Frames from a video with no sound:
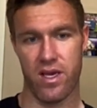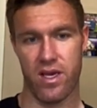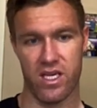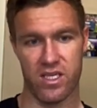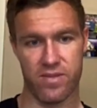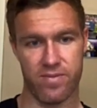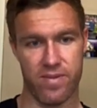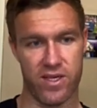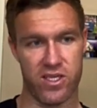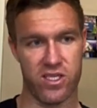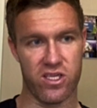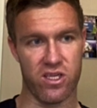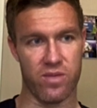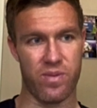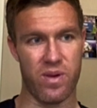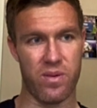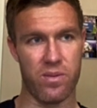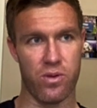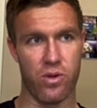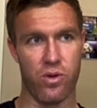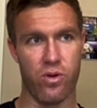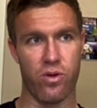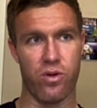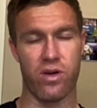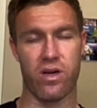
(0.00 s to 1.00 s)
especially the
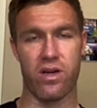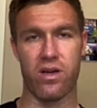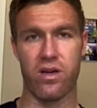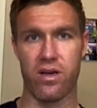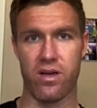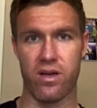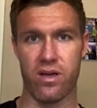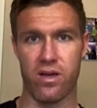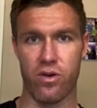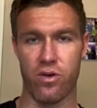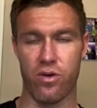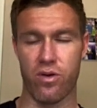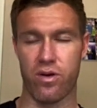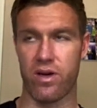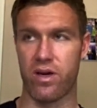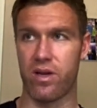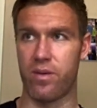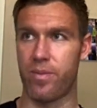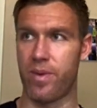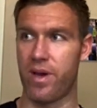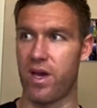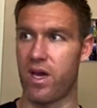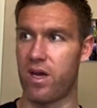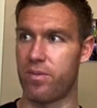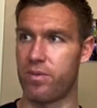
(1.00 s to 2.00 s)
people who are in a
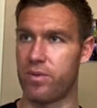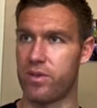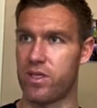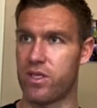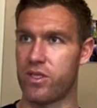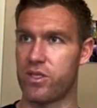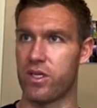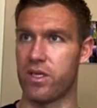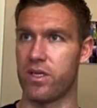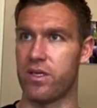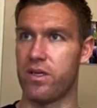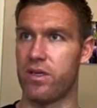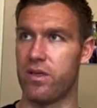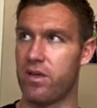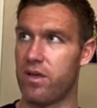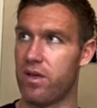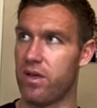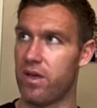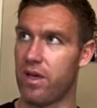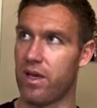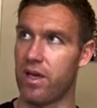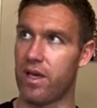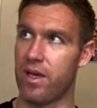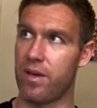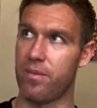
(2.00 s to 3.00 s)
better position.
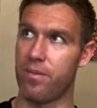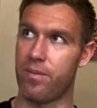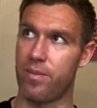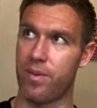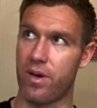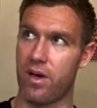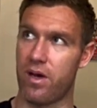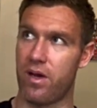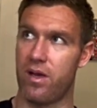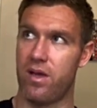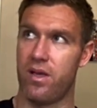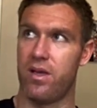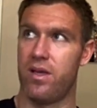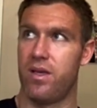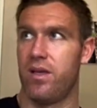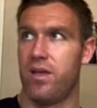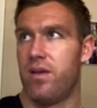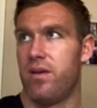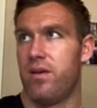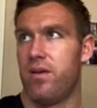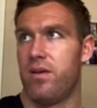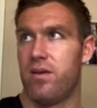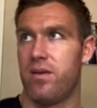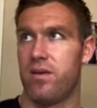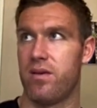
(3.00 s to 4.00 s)
But
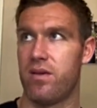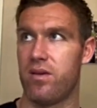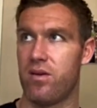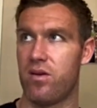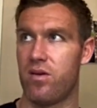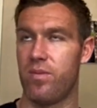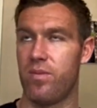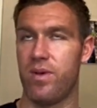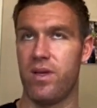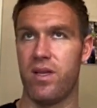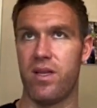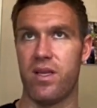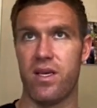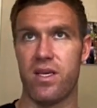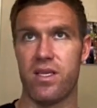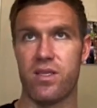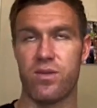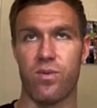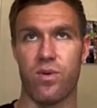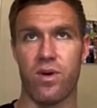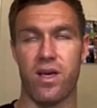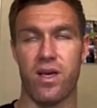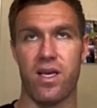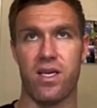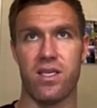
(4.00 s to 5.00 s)
it is
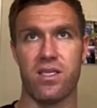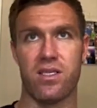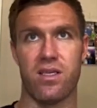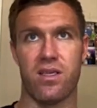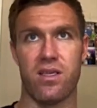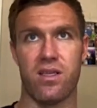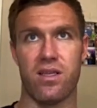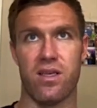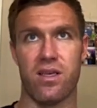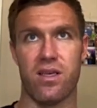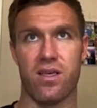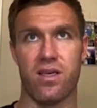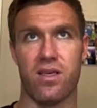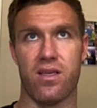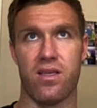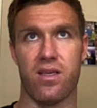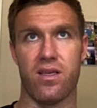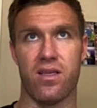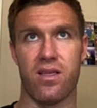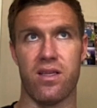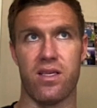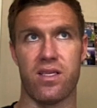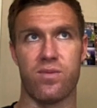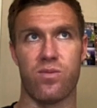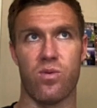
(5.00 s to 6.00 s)
what it is.
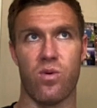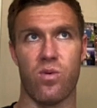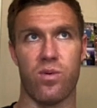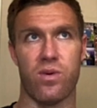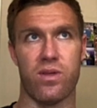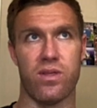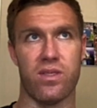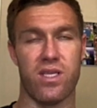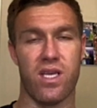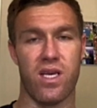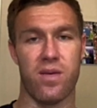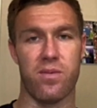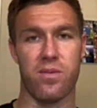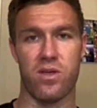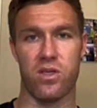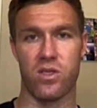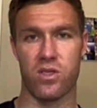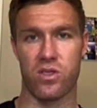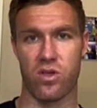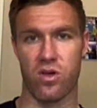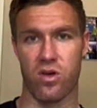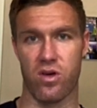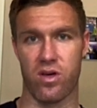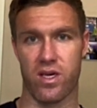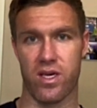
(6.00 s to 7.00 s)
At this moment in time, you
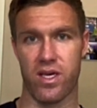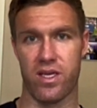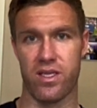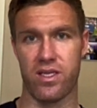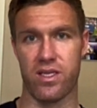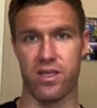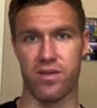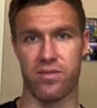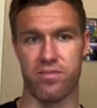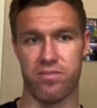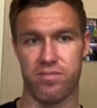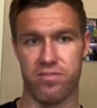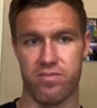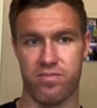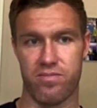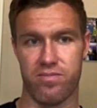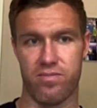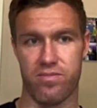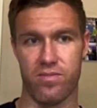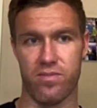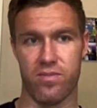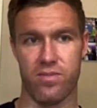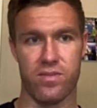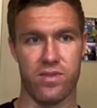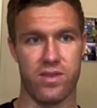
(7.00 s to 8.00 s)
just got to kind of
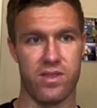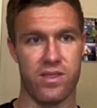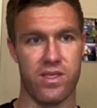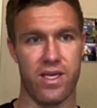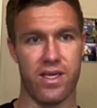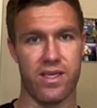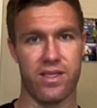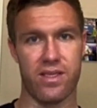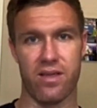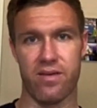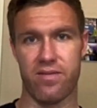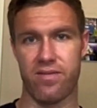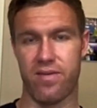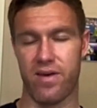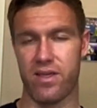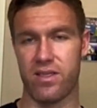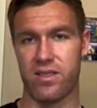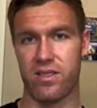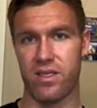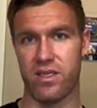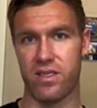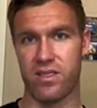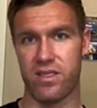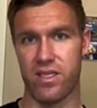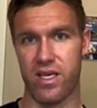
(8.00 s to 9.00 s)
take the
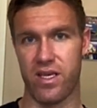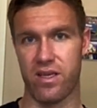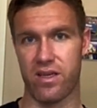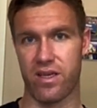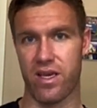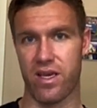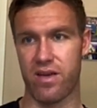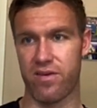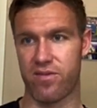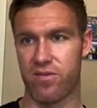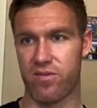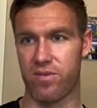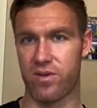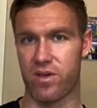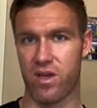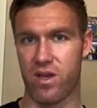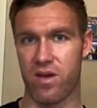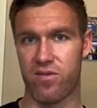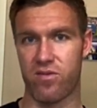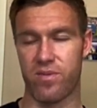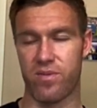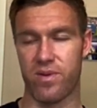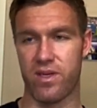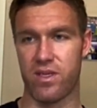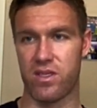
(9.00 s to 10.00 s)
advice each day you're getting from the
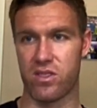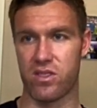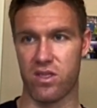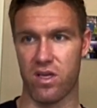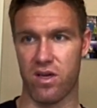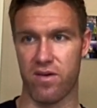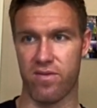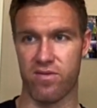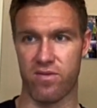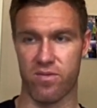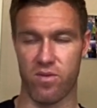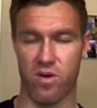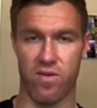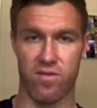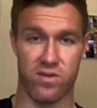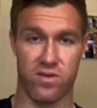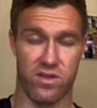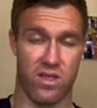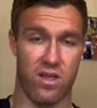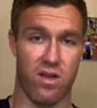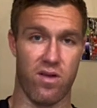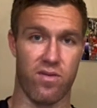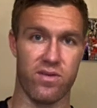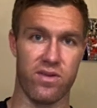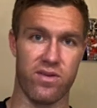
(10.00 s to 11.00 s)
government and stuff, and
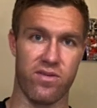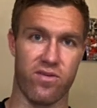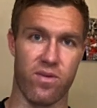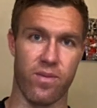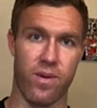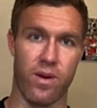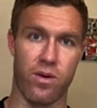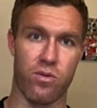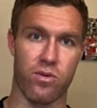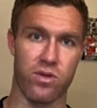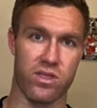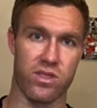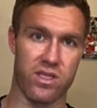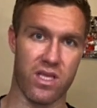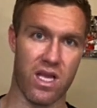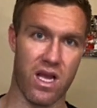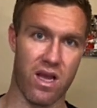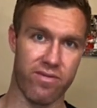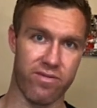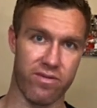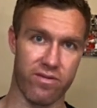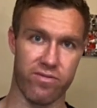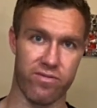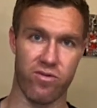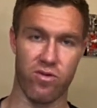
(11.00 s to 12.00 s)
obviously from our
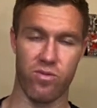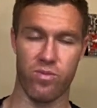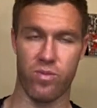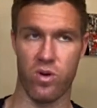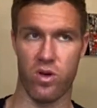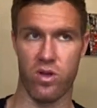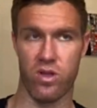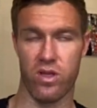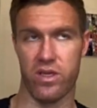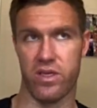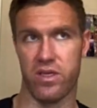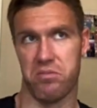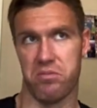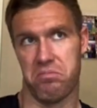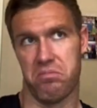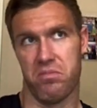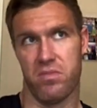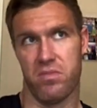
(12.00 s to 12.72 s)
staff at football, and